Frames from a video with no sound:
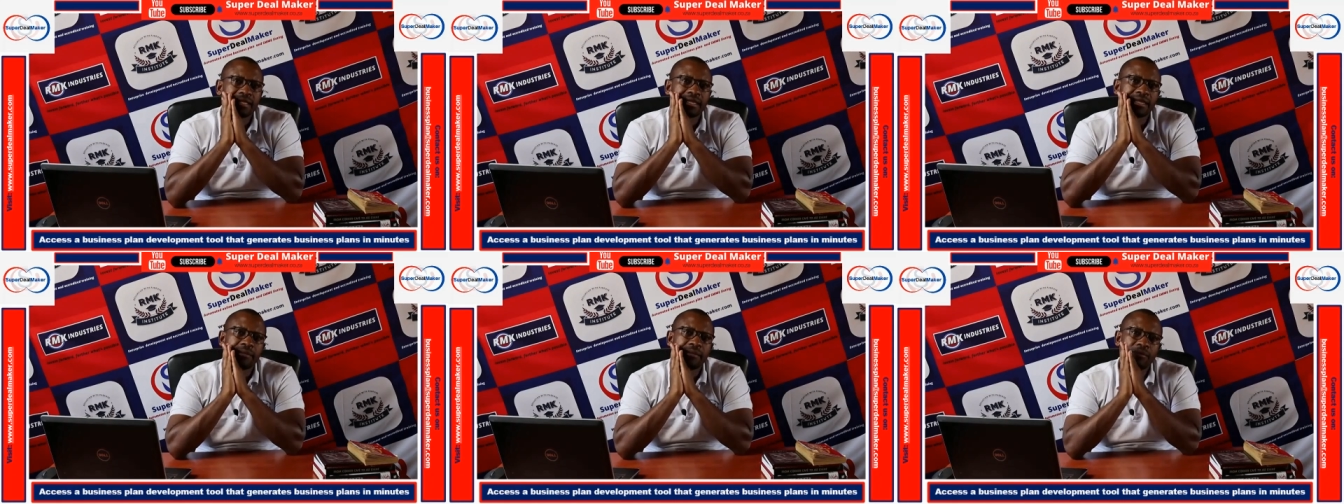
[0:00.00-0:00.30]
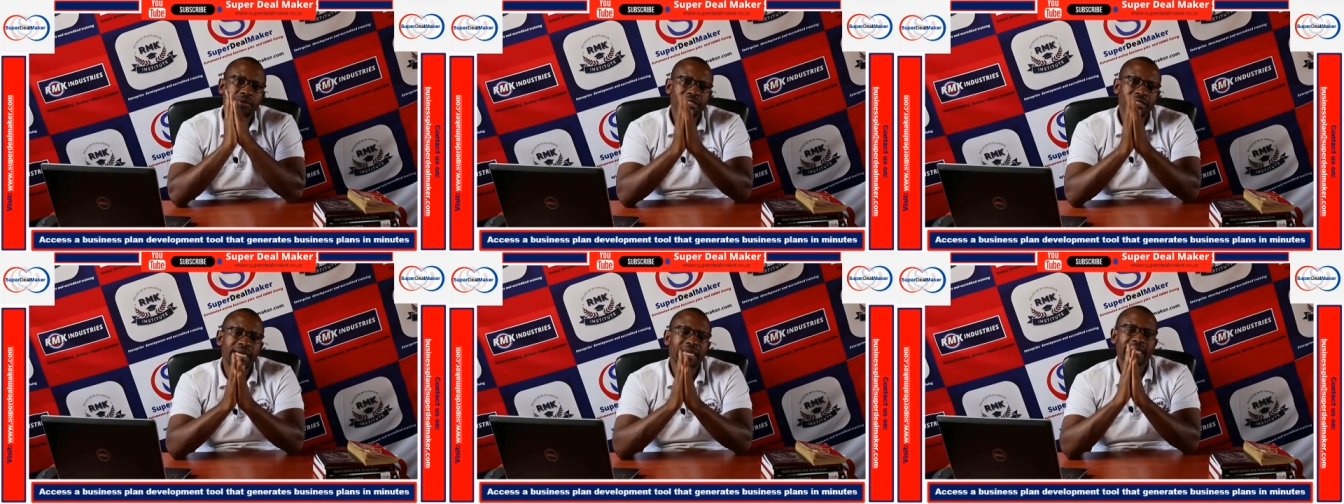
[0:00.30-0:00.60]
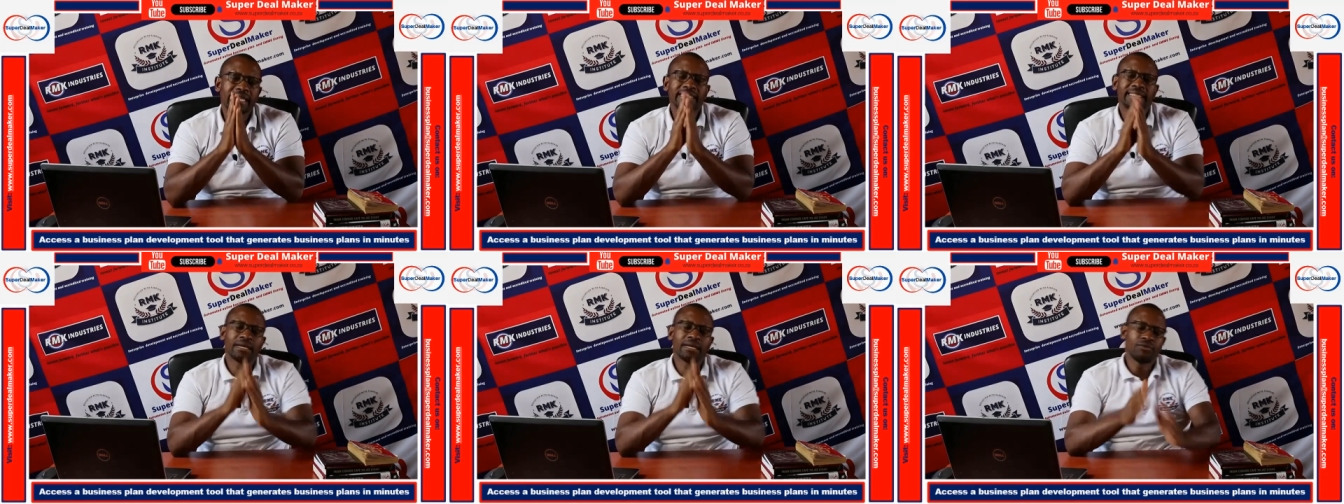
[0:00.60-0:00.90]
The
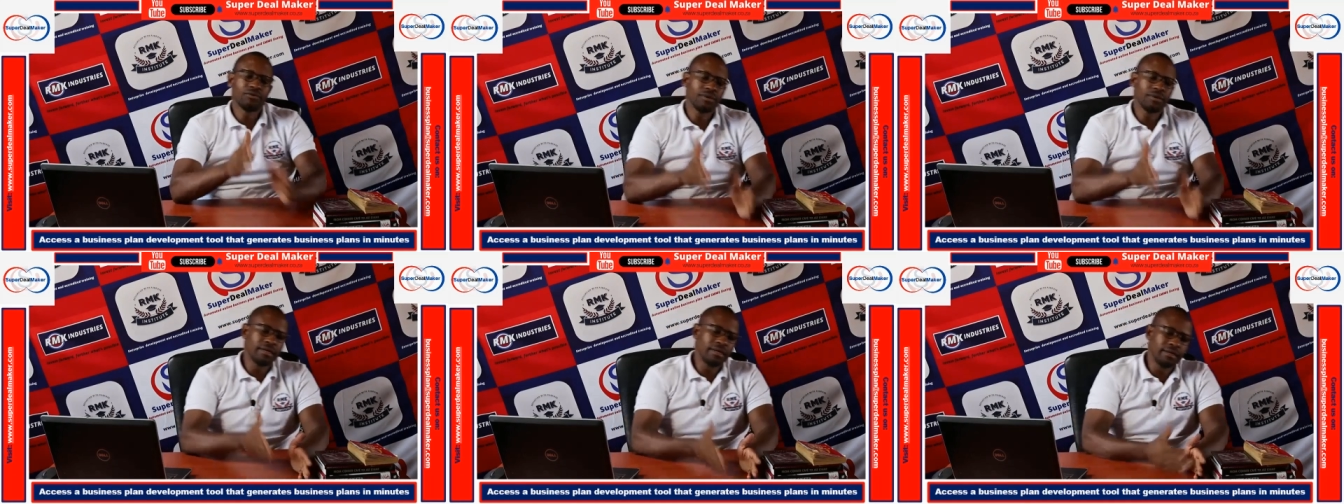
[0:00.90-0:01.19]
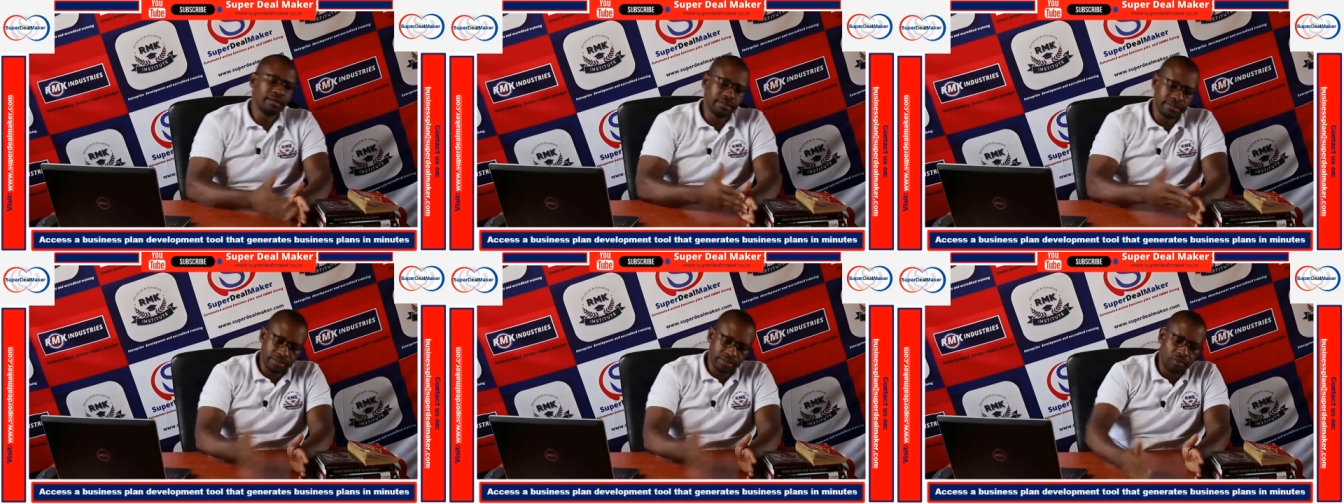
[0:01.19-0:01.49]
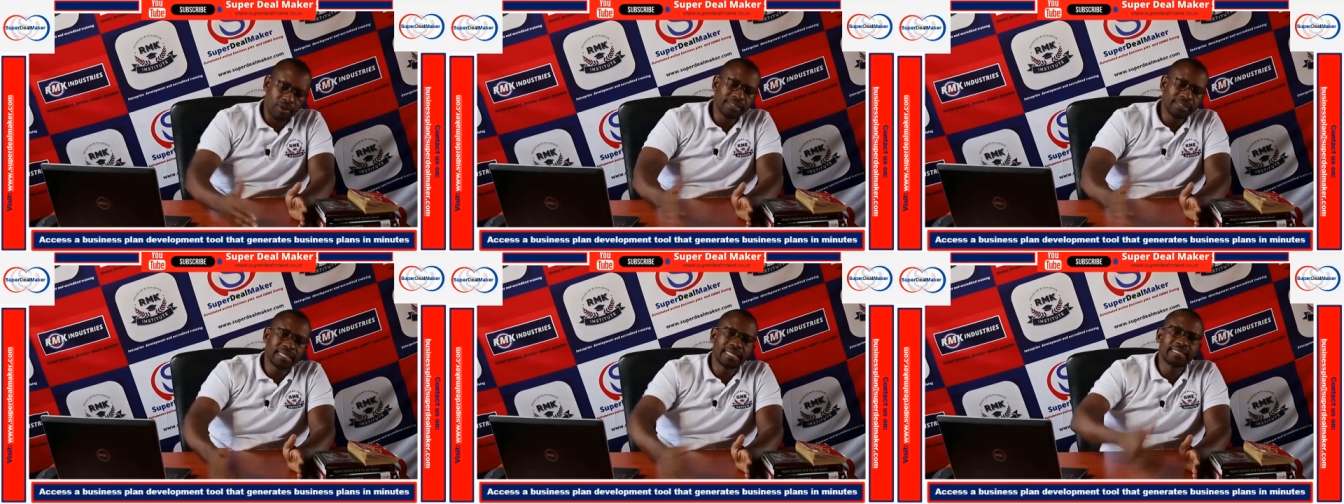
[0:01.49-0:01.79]
moderator will the
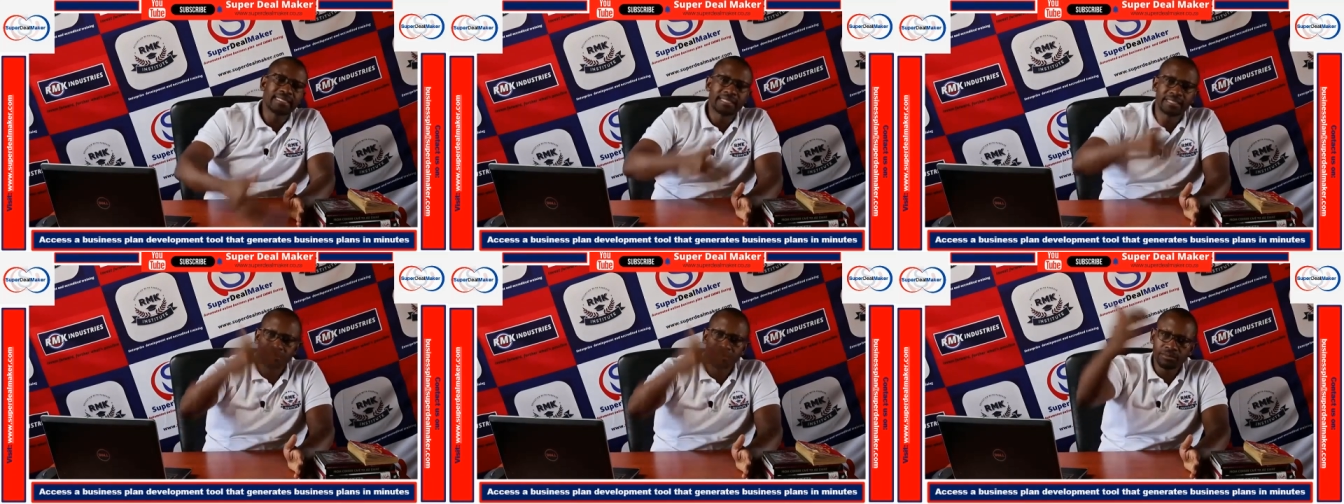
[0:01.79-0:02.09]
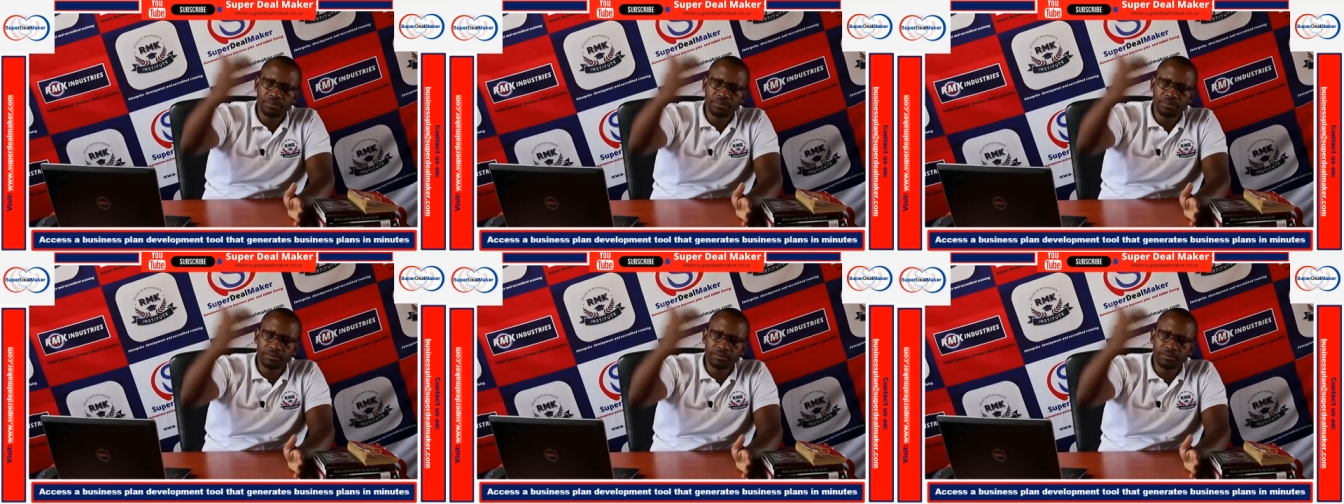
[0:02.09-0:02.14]
one that is